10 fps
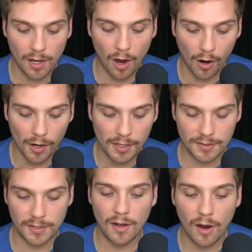the
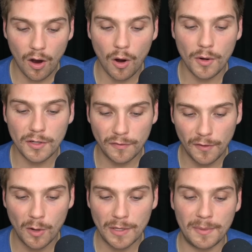heart on your
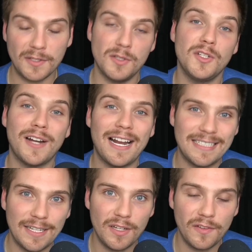phone. That brings you to your
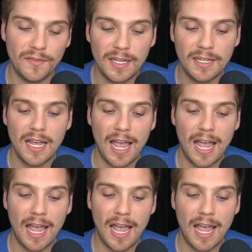activity feed.